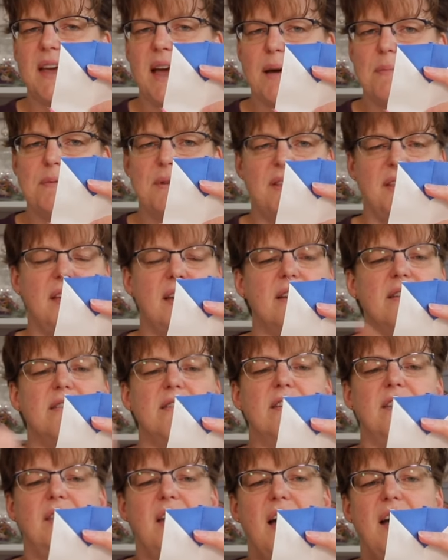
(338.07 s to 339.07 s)
gap at the
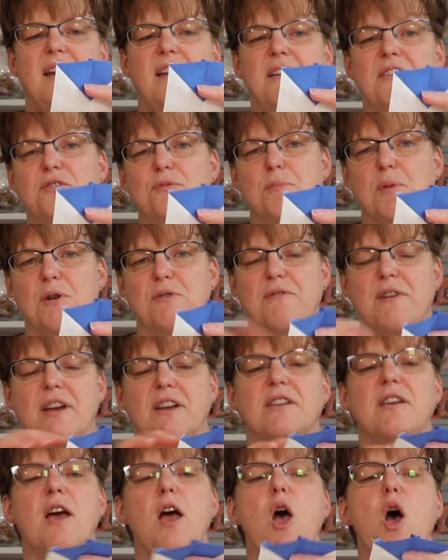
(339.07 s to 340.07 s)
end, that is
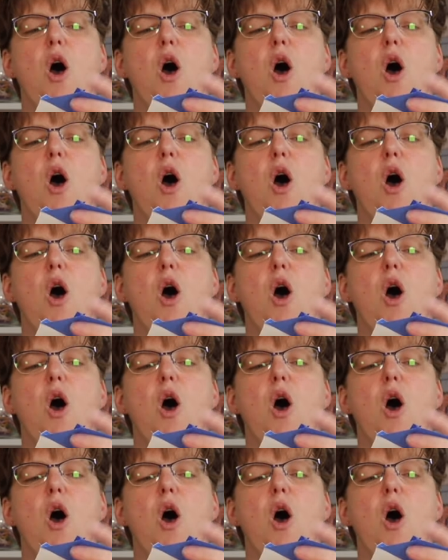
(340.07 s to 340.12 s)
perfect.